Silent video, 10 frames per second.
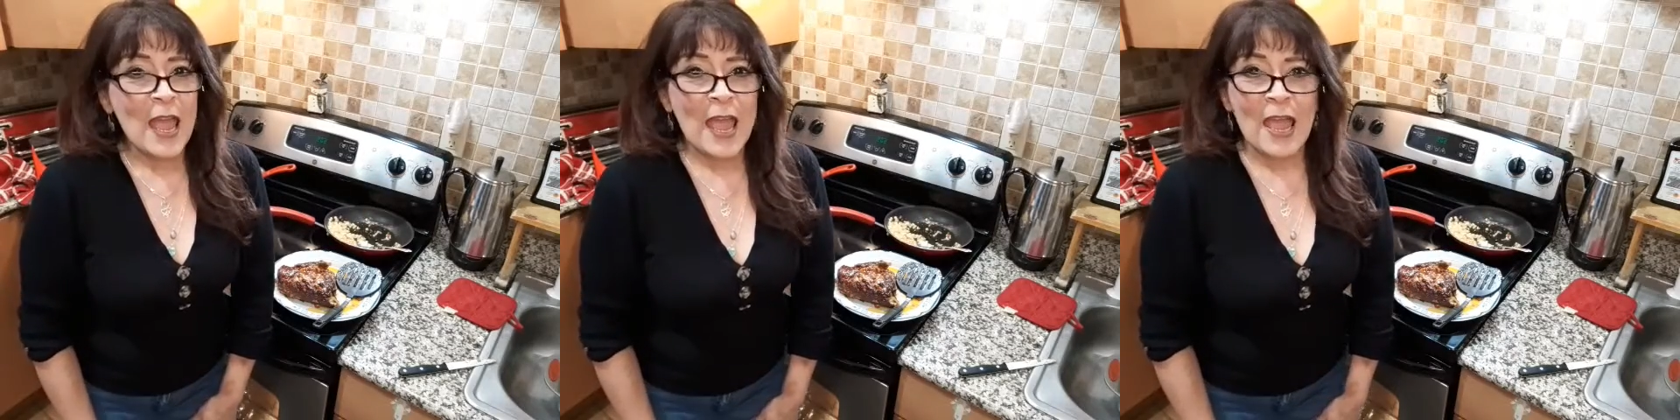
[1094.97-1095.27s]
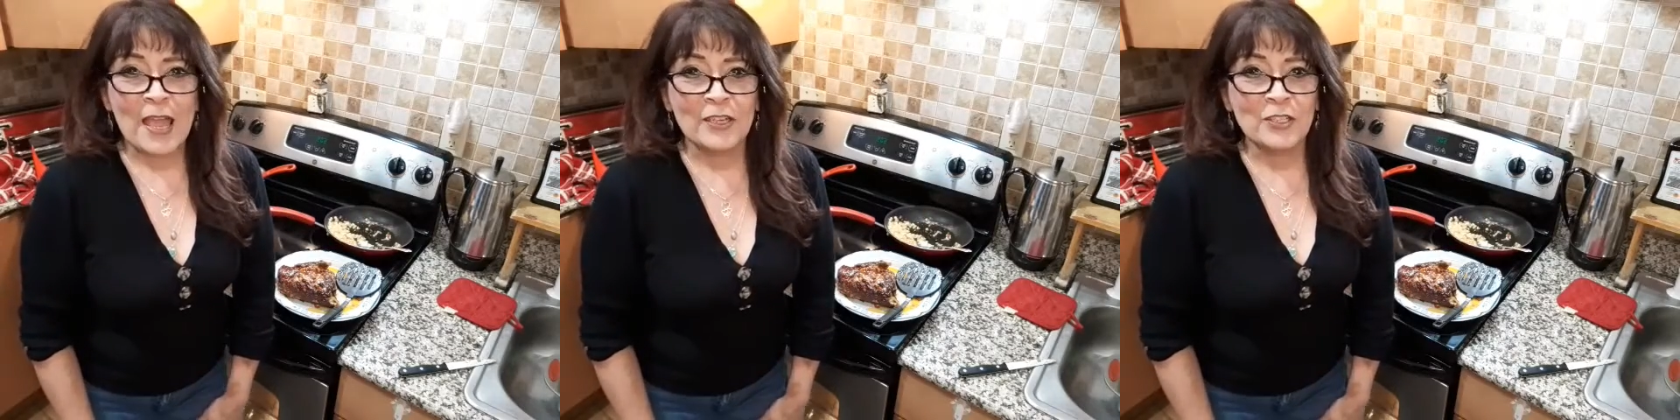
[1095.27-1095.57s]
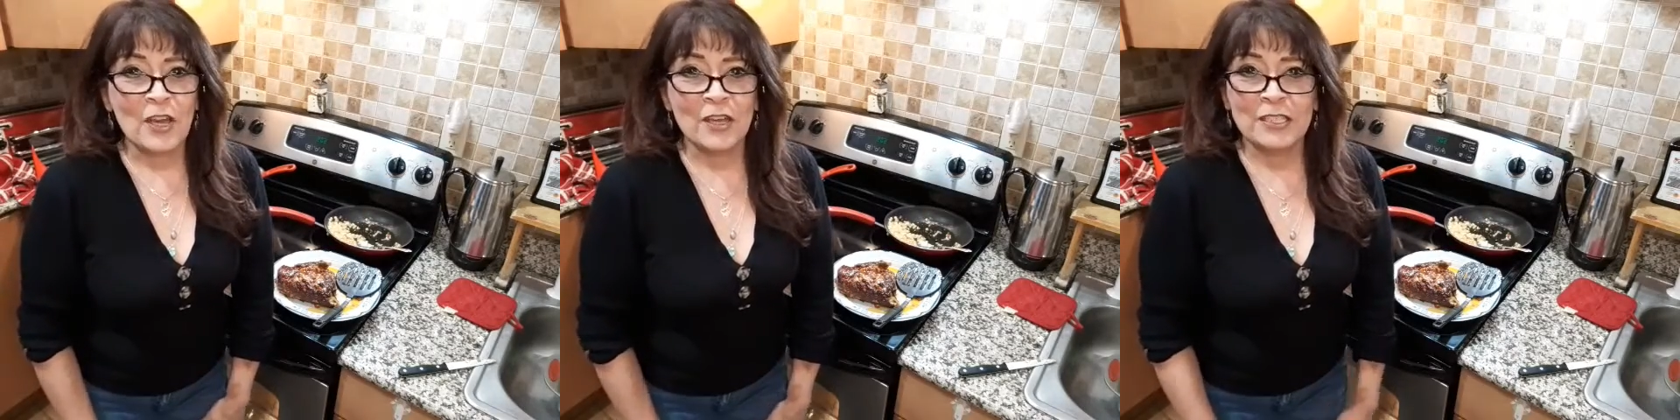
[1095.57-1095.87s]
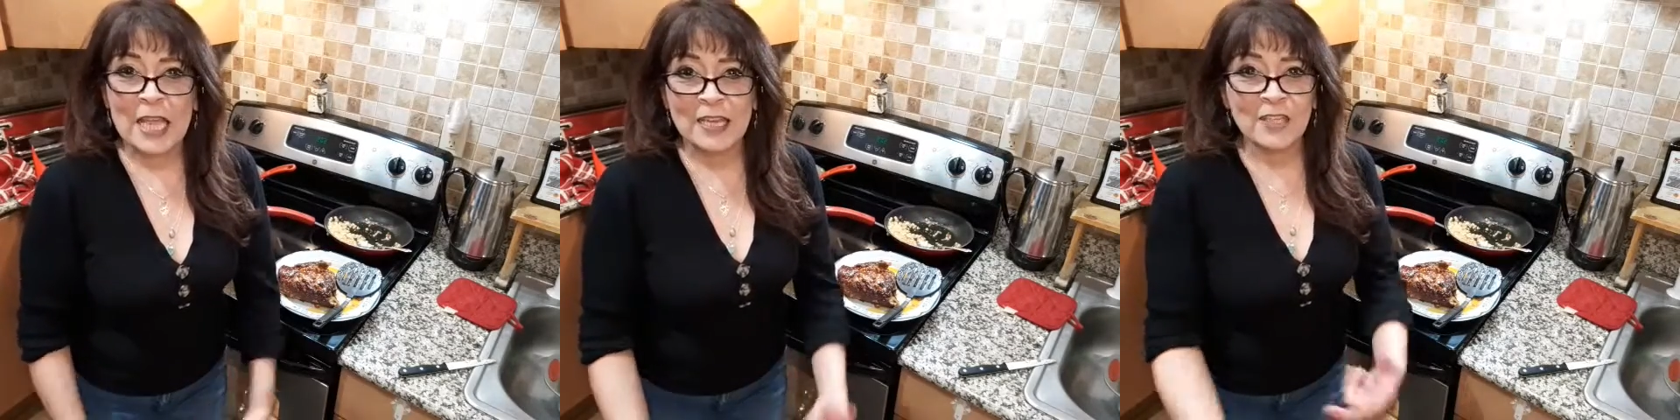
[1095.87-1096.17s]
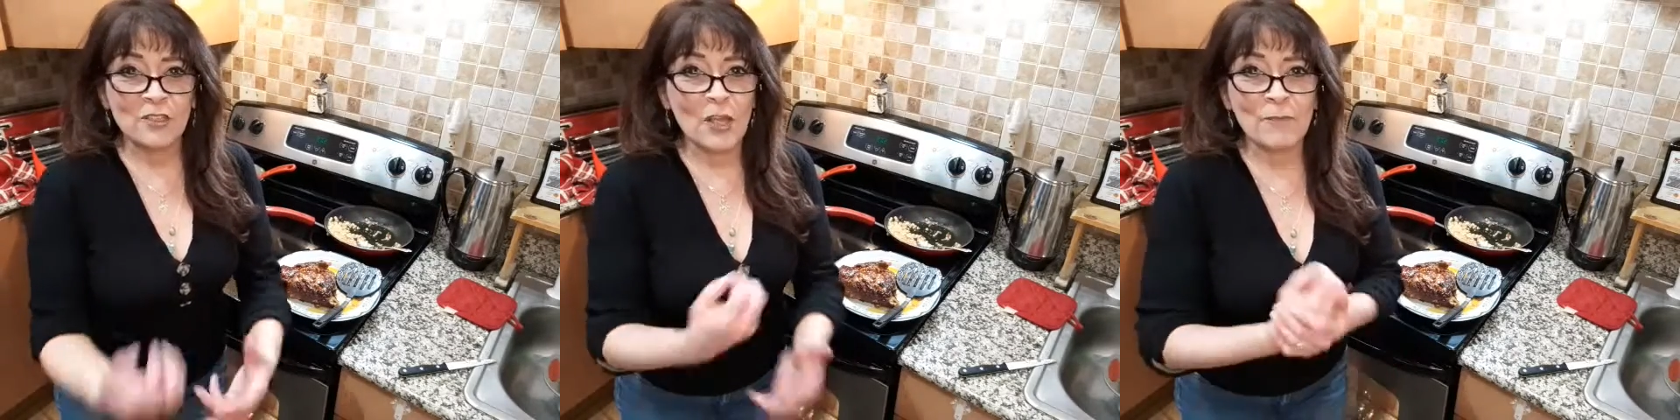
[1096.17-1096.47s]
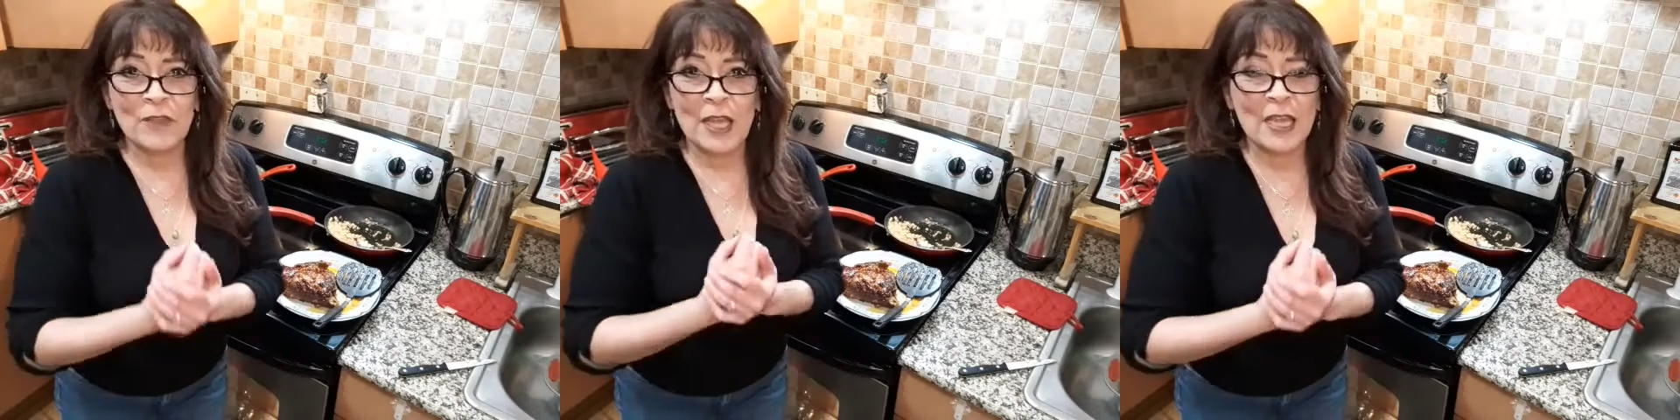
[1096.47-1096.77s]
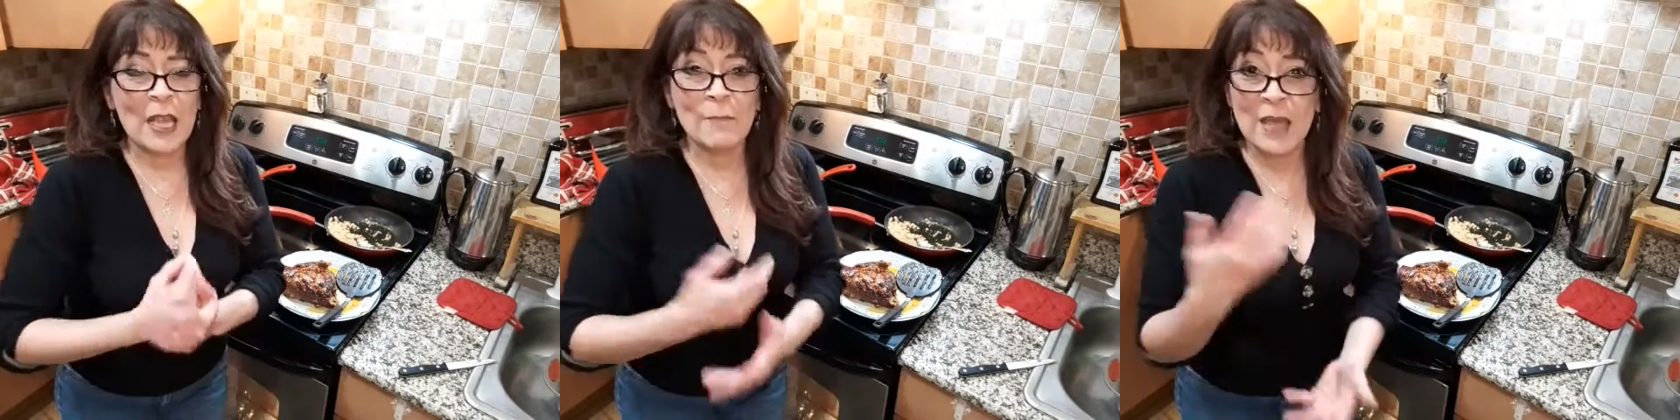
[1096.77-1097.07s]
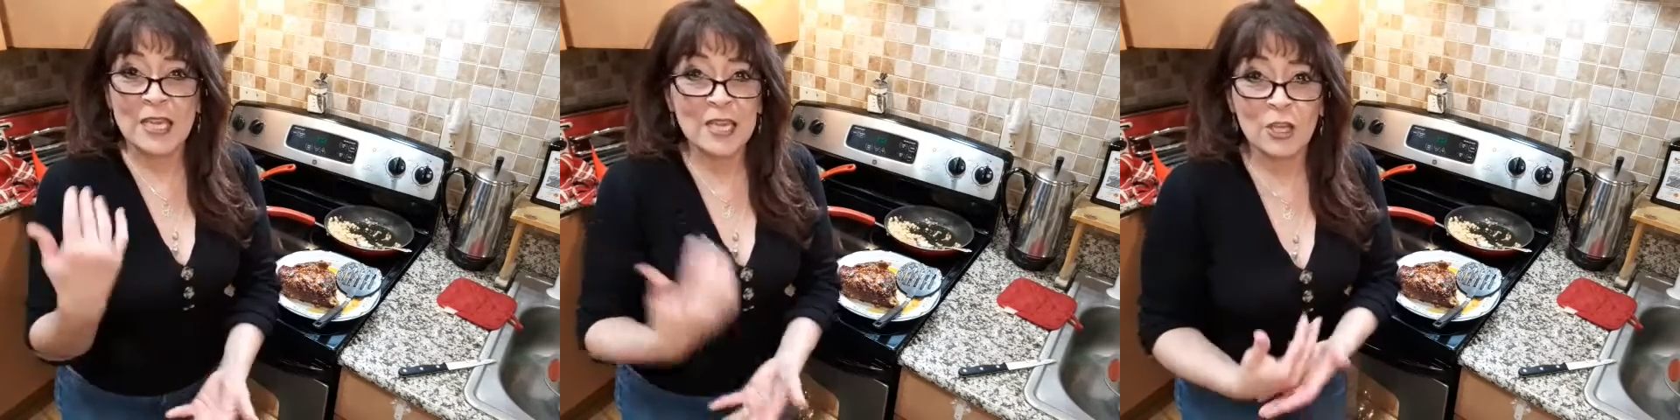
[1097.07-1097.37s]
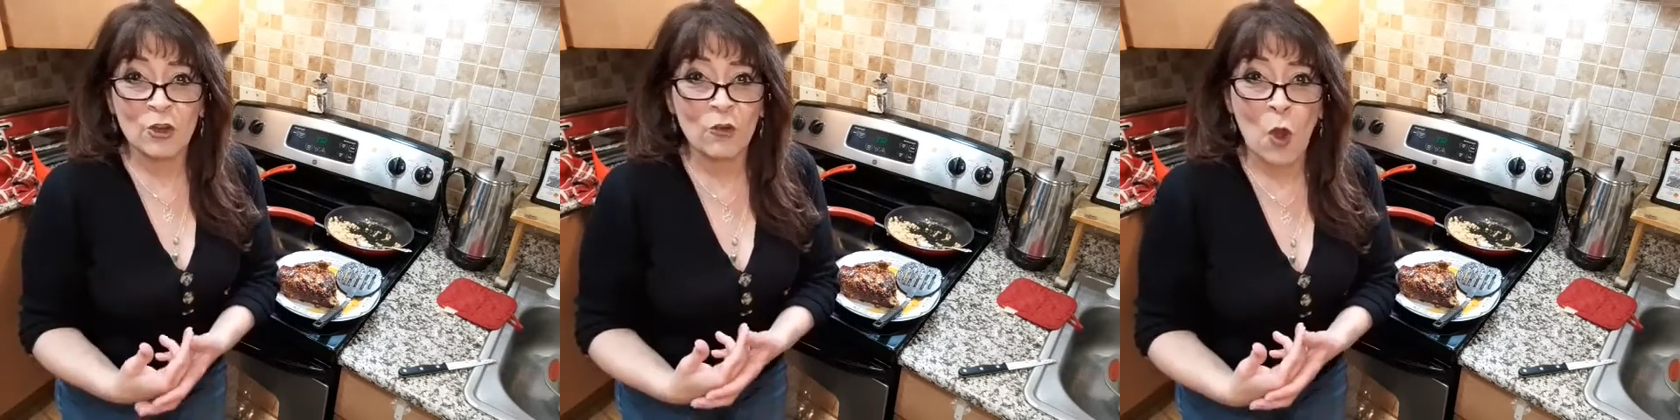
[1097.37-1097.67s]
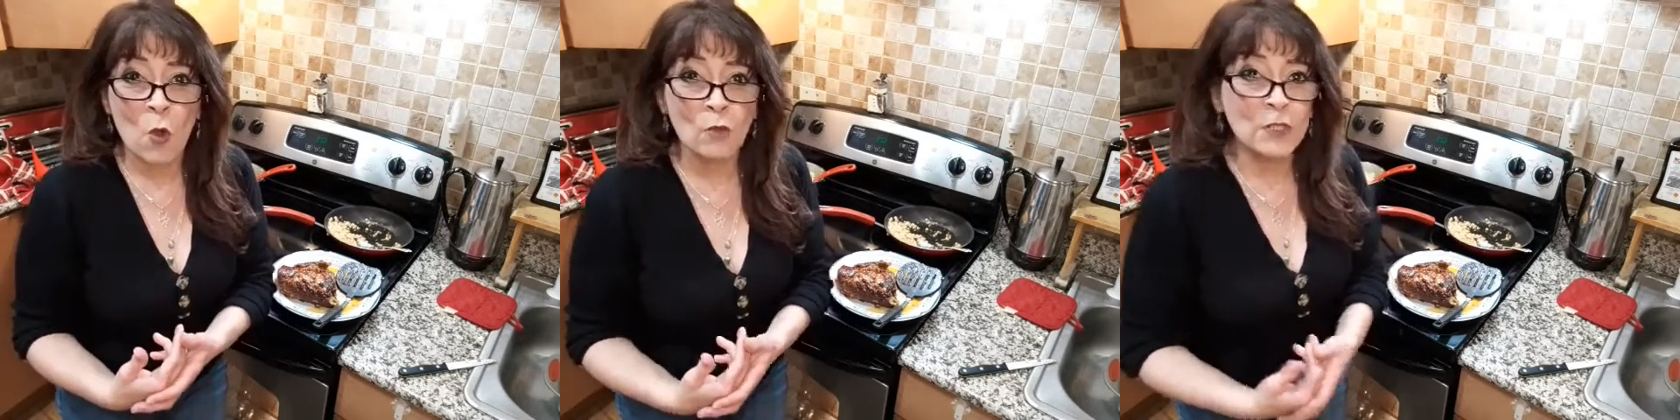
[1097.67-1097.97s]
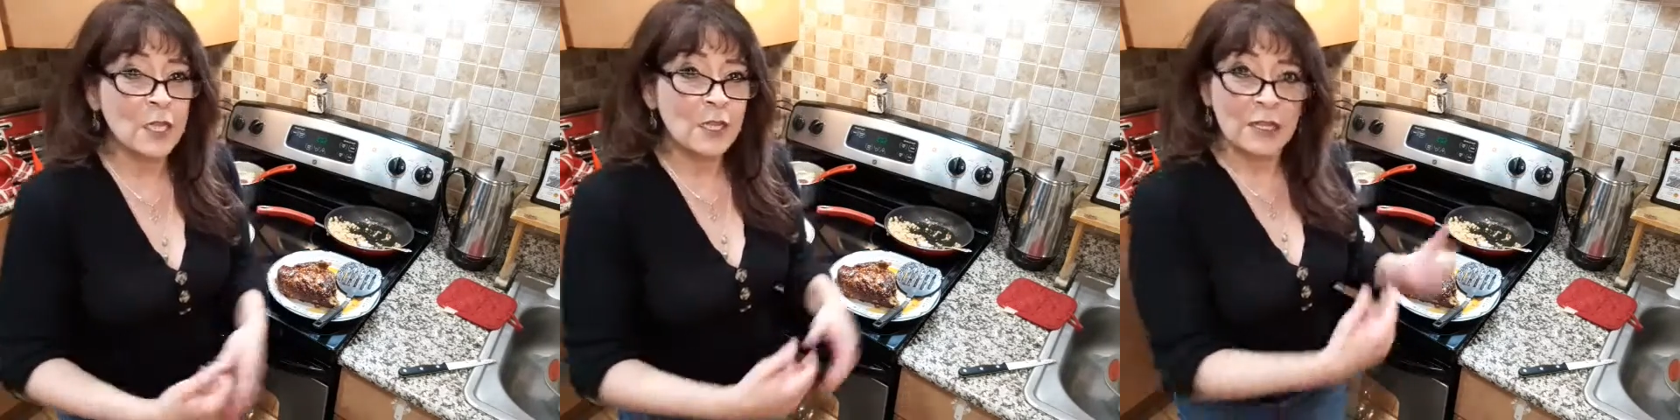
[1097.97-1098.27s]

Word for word: and taking something and making it your own,